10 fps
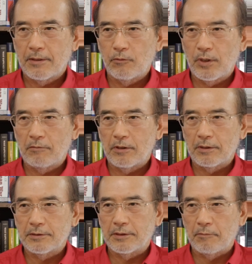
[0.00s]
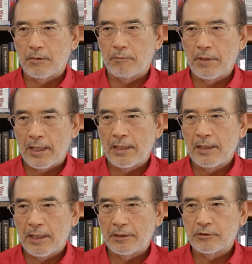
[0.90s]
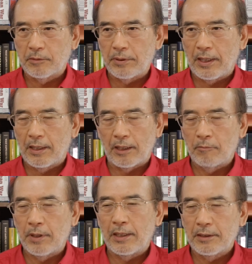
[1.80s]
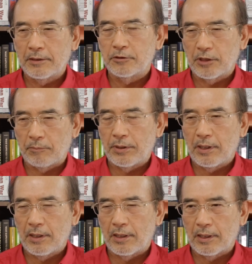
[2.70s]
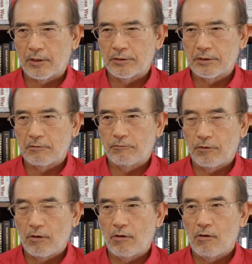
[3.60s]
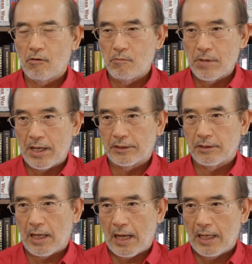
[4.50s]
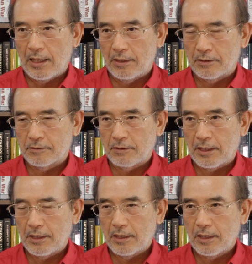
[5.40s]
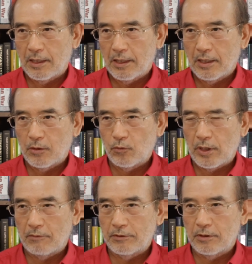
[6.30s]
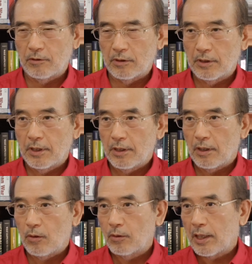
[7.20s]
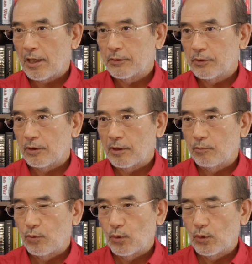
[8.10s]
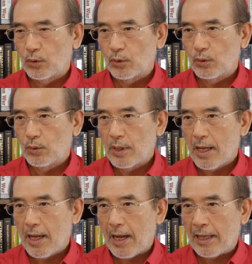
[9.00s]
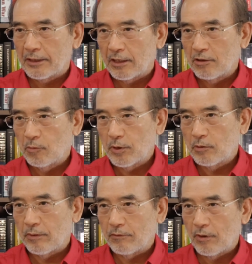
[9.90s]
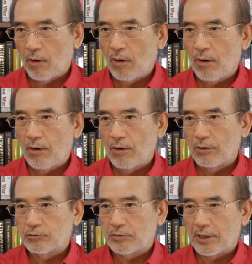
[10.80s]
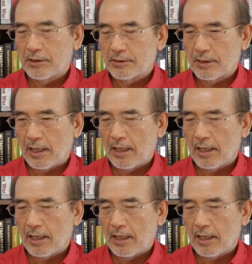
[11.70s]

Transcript: we have a mainland Japan. Main Japan consists 4 major islands, right? We have Hokkaido in blue, and in the middle we have long stretches,